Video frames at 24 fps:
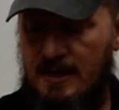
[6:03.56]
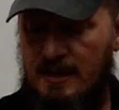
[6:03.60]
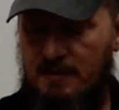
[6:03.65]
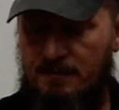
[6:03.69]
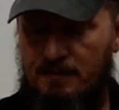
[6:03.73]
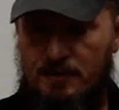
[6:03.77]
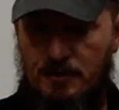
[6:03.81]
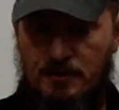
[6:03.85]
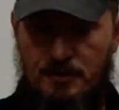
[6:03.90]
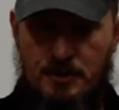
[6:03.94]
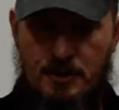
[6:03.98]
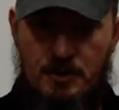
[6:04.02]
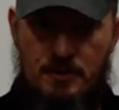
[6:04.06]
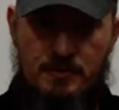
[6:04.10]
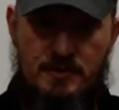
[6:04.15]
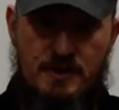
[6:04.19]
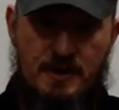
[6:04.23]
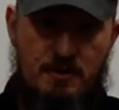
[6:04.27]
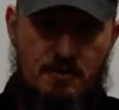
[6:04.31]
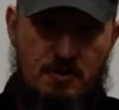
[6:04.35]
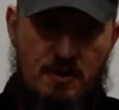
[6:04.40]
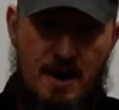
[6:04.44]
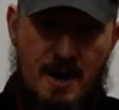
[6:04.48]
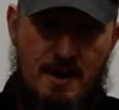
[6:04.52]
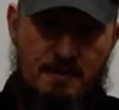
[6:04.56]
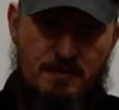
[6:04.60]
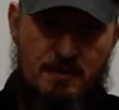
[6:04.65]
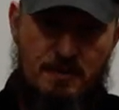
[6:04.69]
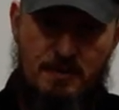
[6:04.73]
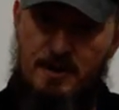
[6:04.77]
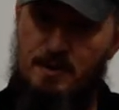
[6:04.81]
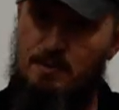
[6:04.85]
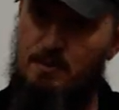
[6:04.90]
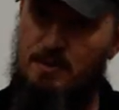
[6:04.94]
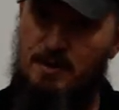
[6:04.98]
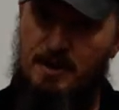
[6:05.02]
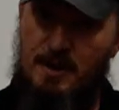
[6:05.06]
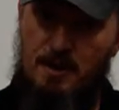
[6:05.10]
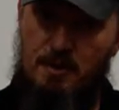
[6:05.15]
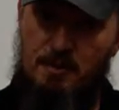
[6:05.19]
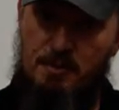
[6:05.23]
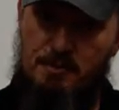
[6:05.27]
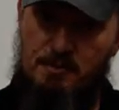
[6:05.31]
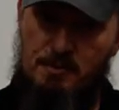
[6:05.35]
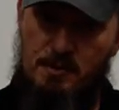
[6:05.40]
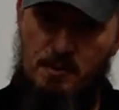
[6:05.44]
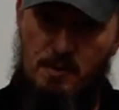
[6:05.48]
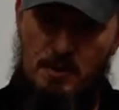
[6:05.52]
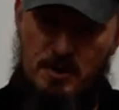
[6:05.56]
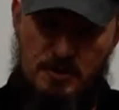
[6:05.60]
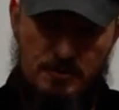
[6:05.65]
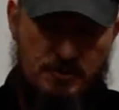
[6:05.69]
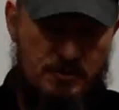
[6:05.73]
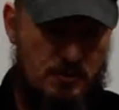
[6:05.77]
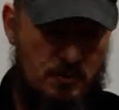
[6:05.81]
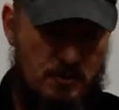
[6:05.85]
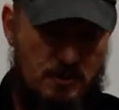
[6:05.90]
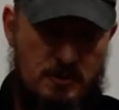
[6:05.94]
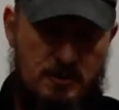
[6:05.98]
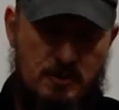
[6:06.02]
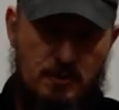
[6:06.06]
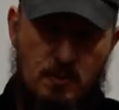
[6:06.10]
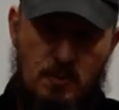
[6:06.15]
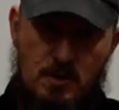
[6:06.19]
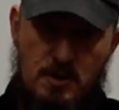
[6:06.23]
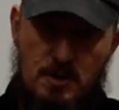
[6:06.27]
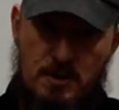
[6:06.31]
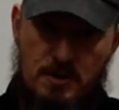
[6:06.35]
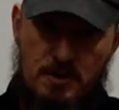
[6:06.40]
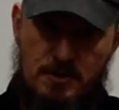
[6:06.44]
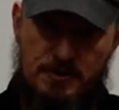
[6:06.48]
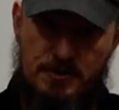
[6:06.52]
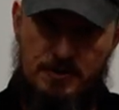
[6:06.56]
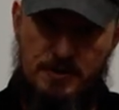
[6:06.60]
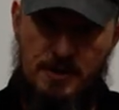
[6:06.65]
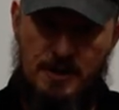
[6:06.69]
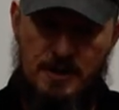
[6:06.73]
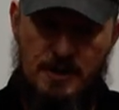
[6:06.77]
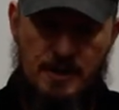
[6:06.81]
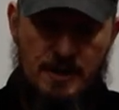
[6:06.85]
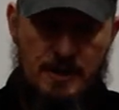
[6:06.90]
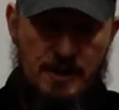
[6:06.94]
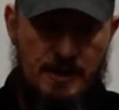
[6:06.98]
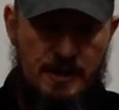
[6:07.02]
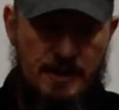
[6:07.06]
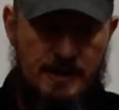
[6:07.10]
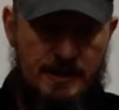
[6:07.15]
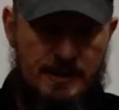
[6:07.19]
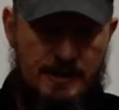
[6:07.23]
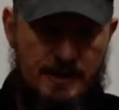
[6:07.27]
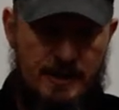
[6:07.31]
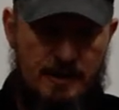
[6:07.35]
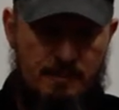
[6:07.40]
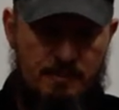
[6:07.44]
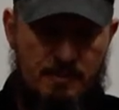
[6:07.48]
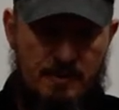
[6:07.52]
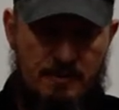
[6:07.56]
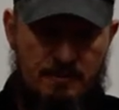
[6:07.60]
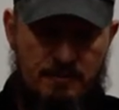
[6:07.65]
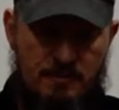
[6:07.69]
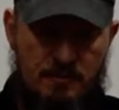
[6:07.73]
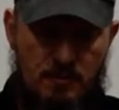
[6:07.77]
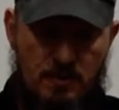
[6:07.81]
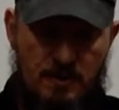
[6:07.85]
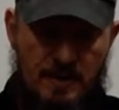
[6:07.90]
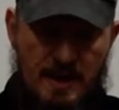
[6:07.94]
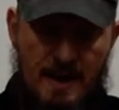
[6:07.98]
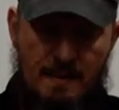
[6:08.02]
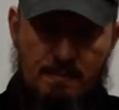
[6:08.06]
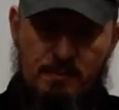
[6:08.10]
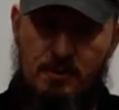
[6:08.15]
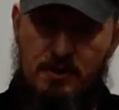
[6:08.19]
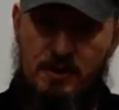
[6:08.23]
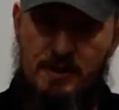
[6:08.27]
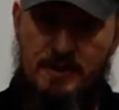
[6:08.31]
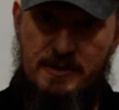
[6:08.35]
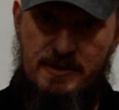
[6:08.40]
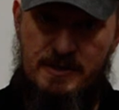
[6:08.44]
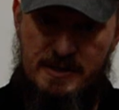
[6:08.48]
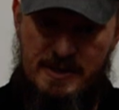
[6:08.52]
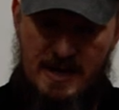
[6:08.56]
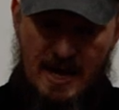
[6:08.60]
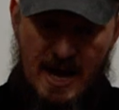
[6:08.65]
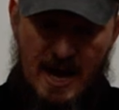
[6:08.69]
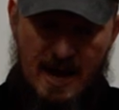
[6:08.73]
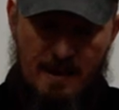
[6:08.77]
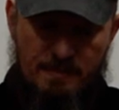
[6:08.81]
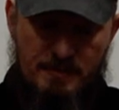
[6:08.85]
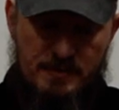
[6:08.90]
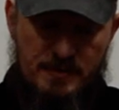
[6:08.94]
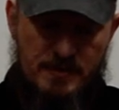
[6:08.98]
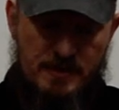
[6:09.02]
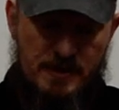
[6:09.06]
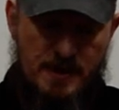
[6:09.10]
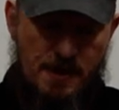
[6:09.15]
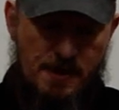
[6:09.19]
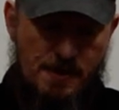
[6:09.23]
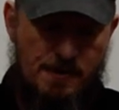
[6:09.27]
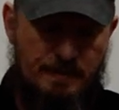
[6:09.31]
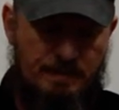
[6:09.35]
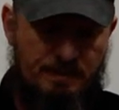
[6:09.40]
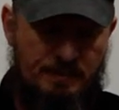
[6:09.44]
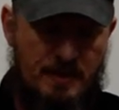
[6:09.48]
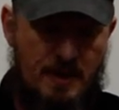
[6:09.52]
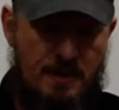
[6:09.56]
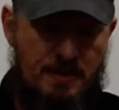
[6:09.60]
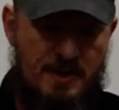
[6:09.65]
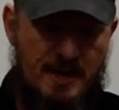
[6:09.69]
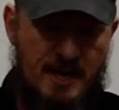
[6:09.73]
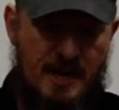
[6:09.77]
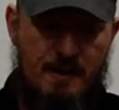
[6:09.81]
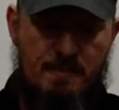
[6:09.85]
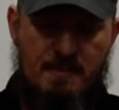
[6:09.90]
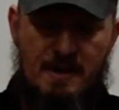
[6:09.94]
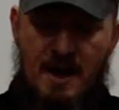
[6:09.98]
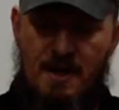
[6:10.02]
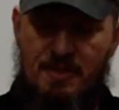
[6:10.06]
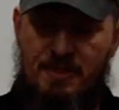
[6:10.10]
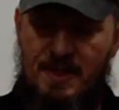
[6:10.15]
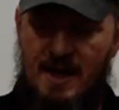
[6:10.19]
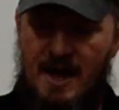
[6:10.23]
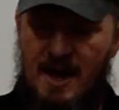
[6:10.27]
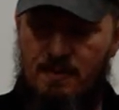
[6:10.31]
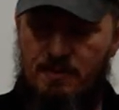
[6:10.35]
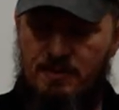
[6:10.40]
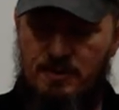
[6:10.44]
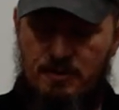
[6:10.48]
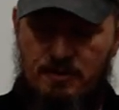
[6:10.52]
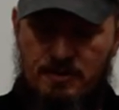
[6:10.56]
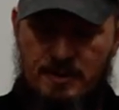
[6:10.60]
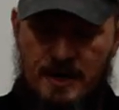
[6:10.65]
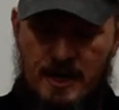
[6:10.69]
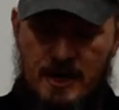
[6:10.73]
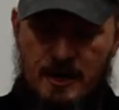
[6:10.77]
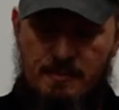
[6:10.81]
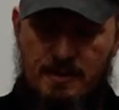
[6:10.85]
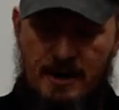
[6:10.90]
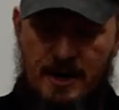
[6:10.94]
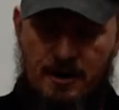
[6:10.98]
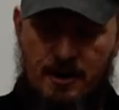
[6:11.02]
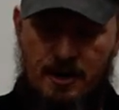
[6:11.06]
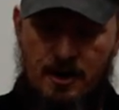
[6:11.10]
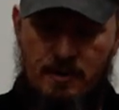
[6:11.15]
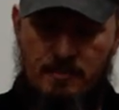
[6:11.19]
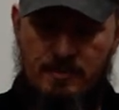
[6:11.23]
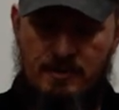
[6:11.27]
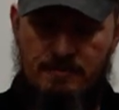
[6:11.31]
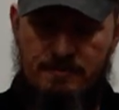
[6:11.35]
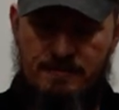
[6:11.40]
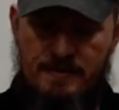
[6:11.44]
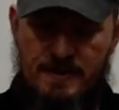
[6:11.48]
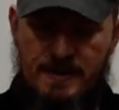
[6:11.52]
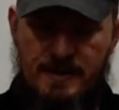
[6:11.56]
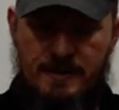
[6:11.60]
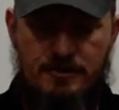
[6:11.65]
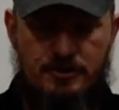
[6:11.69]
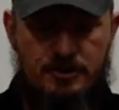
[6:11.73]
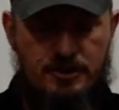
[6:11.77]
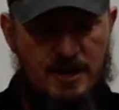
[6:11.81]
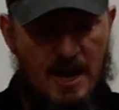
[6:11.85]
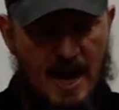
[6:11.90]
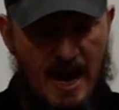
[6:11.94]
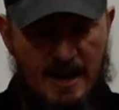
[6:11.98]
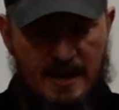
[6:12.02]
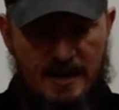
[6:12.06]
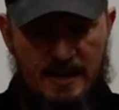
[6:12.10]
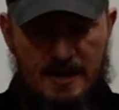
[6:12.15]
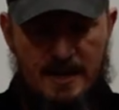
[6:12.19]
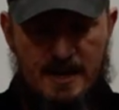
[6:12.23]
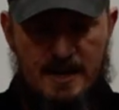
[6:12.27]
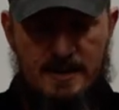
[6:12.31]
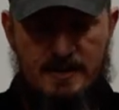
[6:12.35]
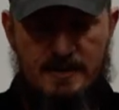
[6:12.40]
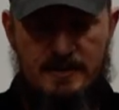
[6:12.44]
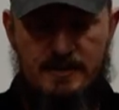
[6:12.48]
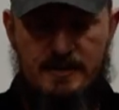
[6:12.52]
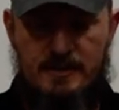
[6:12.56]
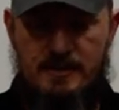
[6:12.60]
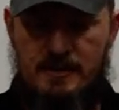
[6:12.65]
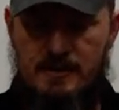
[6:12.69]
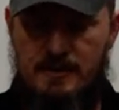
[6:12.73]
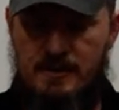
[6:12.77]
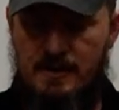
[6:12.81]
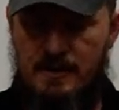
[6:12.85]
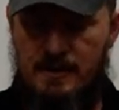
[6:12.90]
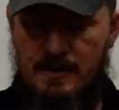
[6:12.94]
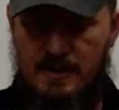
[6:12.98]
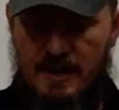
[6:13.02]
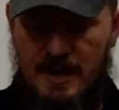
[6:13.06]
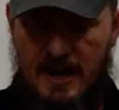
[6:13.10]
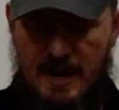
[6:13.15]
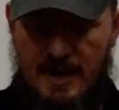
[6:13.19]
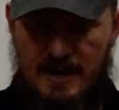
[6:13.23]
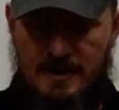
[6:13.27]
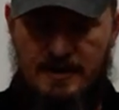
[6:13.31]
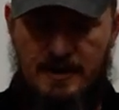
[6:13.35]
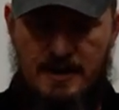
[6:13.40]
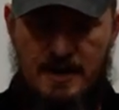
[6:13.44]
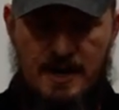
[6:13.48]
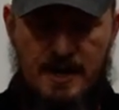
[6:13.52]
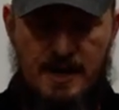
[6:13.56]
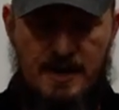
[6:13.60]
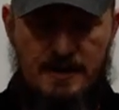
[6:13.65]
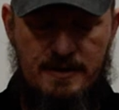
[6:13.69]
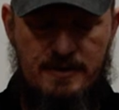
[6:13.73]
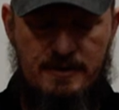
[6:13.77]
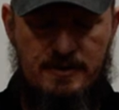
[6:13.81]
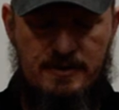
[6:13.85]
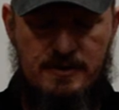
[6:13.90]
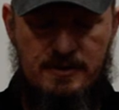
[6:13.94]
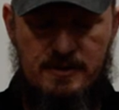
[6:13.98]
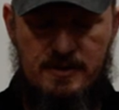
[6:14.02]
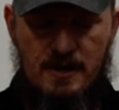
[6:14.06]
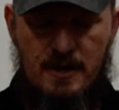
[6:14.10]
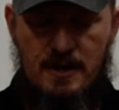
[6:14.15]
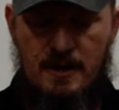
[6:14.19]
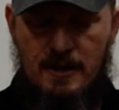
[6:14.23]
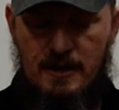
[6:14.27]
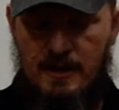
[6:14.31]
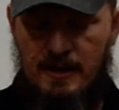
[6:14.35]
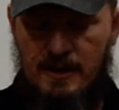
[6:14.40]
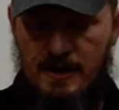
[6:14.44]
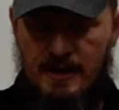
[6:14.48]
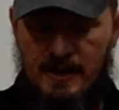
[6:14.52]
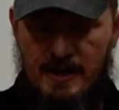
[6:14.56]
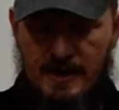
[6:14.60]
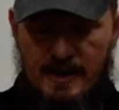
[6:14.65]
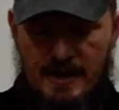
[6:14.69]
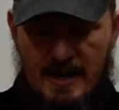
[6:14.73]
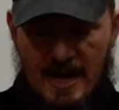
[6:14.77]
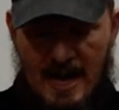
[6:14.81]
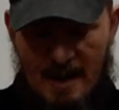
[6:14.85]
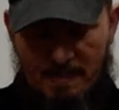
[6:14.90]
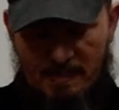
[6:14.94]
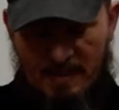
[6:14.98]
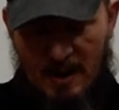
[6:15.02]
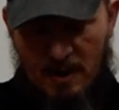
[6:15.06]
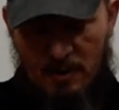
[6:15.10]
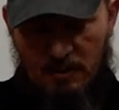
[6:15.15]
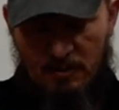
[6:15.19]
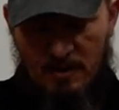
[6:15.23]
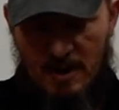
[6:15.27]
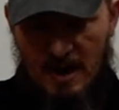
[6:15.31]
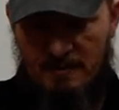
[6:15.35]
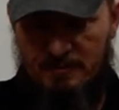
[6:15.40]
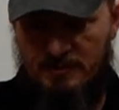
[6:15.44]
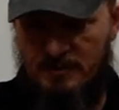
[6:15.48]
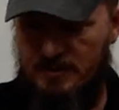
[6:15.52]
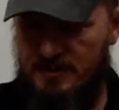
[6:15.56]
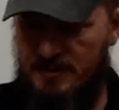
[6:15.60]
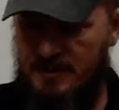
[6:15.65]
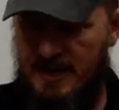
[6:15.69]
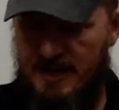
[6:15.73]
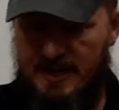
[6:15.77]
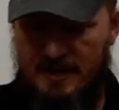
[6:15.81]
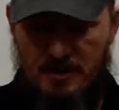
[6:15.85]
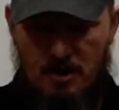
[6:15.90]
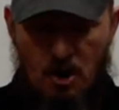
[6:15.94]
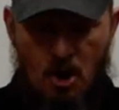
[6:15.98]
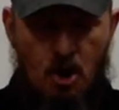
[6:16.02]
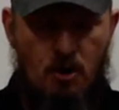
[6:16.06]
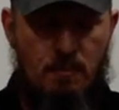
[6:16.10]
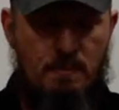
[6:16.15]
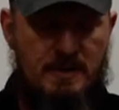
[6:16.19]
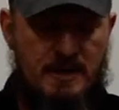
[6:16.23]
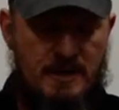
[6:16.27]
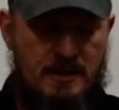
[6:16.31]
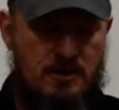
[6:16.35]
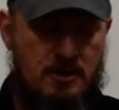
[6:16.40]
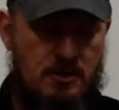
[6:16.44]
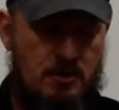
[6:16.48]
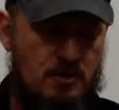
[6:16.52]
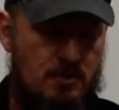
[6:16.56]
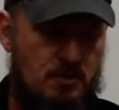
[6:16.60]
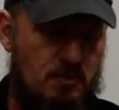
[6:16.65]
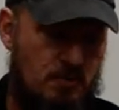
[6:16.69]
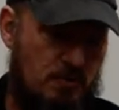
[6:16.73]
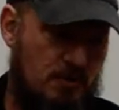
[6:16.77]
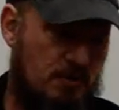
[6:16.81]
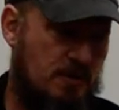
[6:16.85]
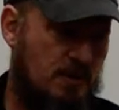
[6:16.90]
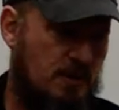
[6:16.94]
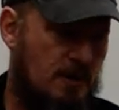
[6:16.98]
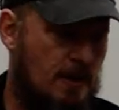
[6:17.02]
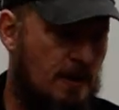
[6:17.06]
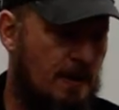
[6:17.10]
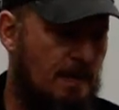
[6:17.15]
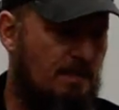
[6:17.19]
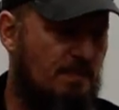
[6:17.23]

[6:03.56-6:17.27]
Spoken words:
if you're using a rifle that will go through all sorts of walls before that bullet stops. So think about that when you're thinking about home defense. Shotguns, handguns, high-powered rifles, they could all be used.